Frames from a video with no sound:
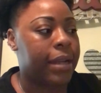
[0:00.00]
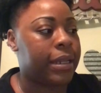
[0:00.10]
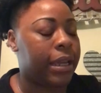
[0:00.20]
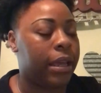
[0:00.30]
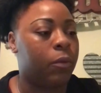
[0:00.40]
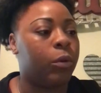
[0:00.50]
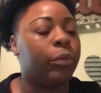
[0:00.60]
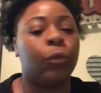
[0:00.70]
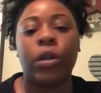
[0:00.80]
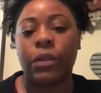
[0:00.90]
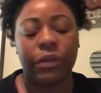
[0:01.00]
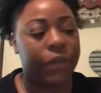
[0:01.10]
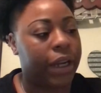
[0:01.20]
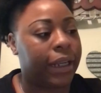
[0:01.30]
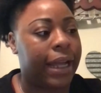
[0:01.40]
I did, once we
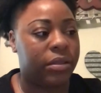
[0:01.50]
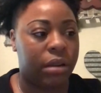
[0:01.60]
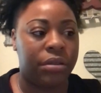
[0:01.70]
finally got to